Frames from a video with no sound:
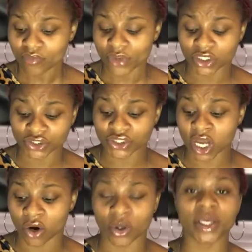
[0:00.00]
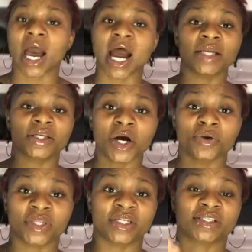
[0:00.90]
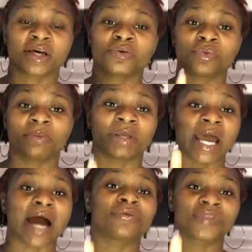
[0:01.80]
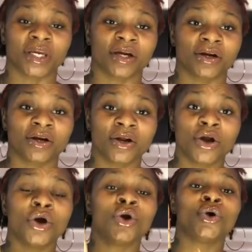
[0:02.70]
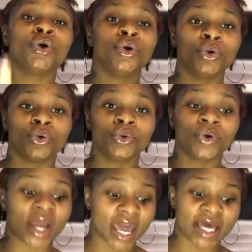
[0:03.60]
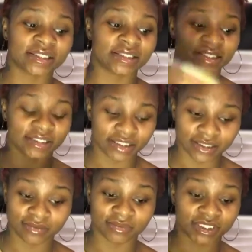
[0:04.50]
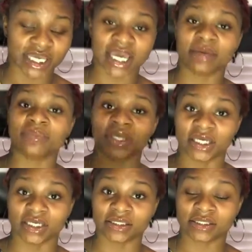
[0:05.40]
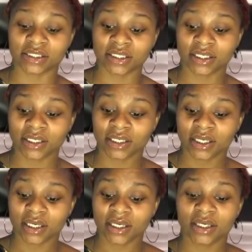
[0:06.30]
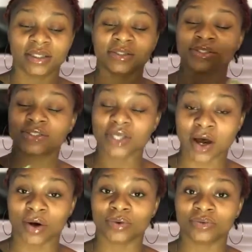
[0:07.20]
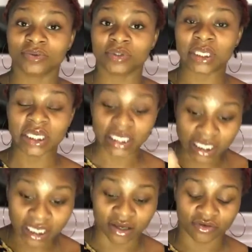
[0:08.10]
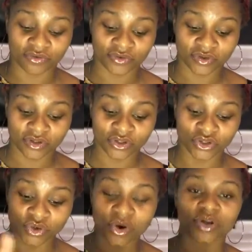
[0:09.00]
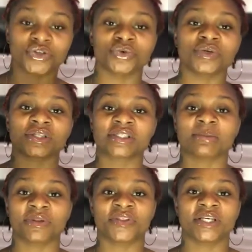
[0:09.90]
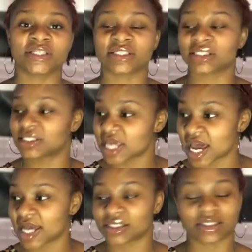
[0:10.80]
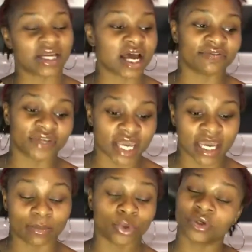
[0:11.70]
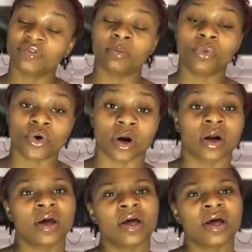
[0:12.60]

So I know that it's other women out there who has these same things. So if you are doing some of these tasks that I've named, or even more,